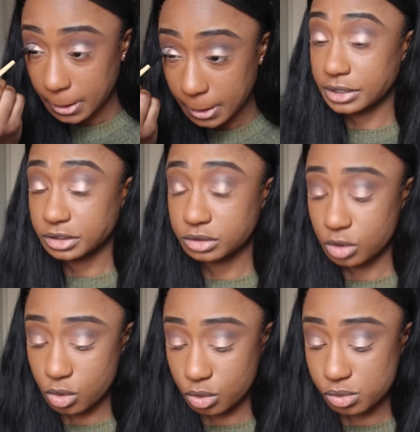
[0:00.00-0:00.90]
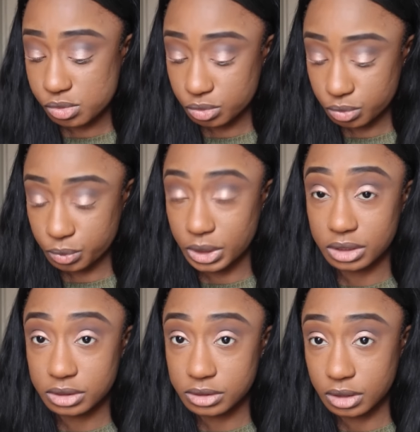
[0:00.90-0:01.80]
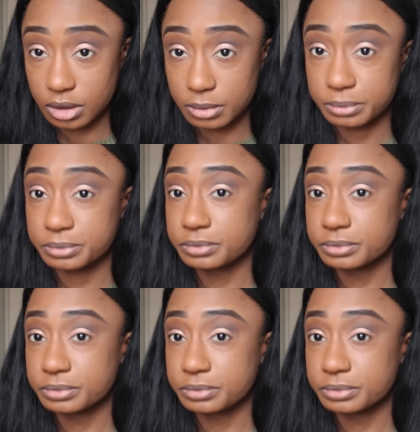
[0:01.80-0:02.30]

Now I just go with